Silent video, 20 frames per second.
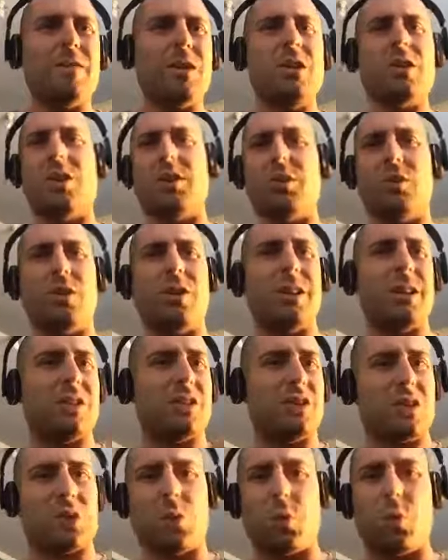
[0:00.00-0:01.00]
You don't learn in
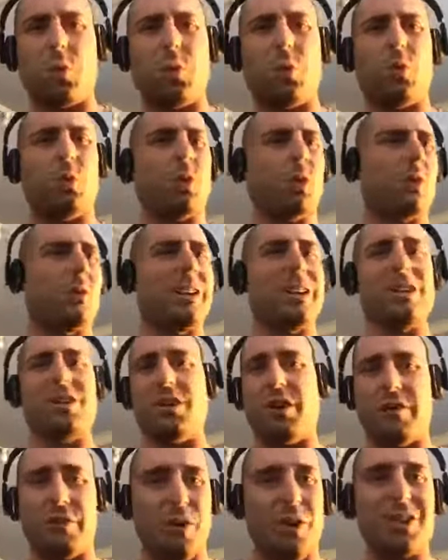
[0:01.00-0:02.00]
school or in
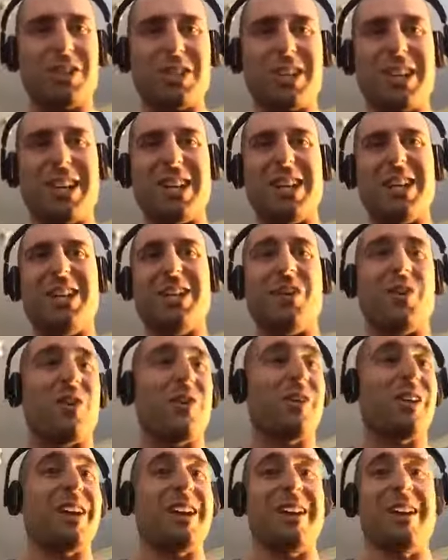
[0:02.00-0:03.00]
university
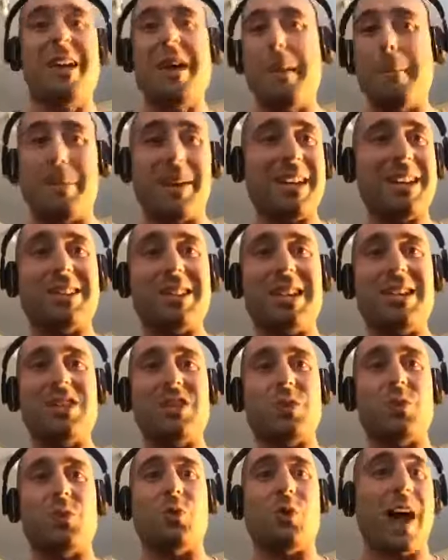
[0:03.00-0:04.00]
or in PT
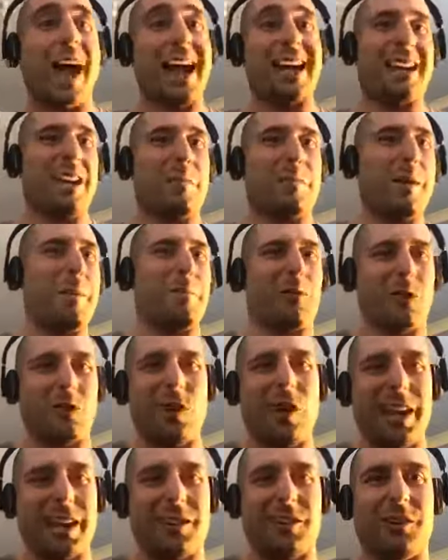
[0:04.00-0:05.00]
school how to get people to
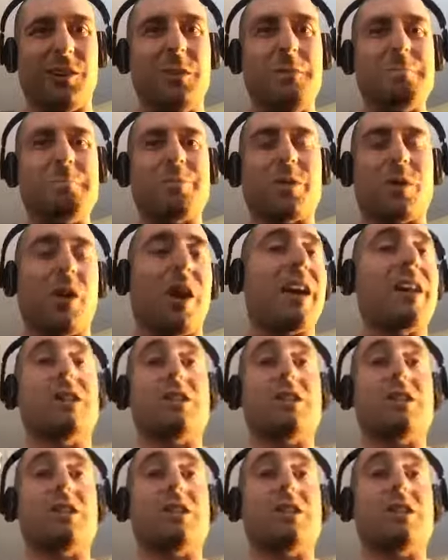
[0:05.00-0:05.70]
like you, right?